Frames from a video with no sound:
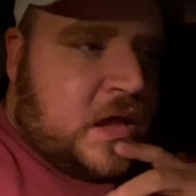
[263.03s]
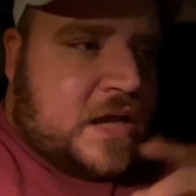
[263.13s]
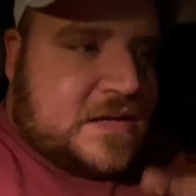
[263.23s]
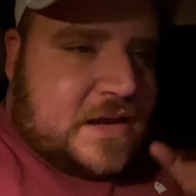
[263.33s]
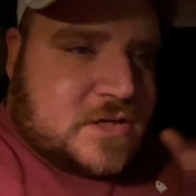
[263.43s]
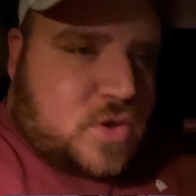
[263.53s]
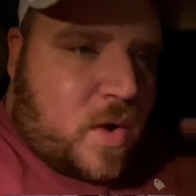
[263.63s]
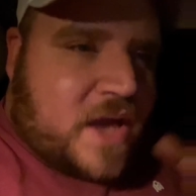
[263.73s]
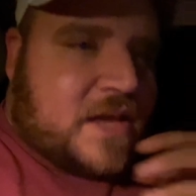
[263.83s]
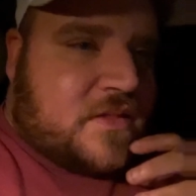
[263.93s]
Didn't
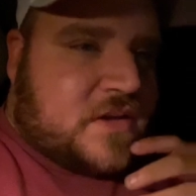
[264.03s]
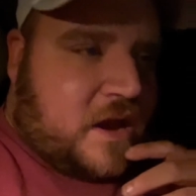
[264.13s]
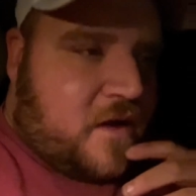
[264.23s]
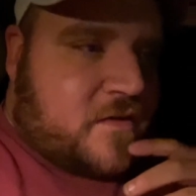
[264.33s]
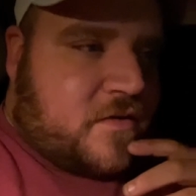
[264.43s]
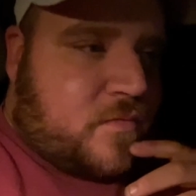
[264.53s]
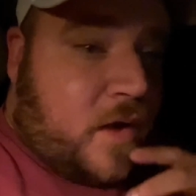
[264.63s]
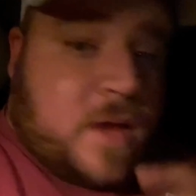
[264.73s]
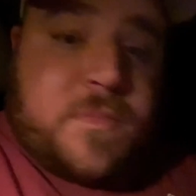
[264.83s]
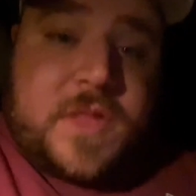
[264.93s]
quite get the characters
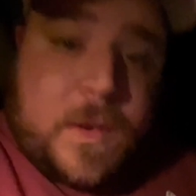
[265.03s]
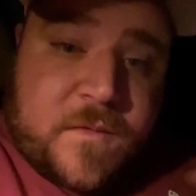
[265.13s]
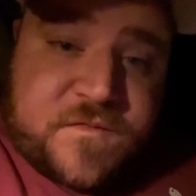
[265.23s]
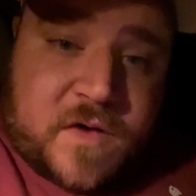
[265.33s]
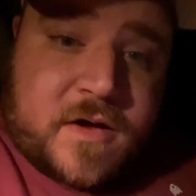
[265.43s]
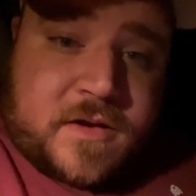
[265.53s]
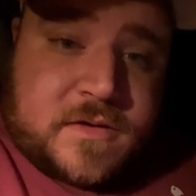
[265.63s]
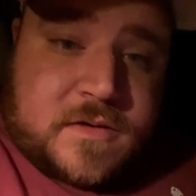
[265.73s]
right, but they were fun.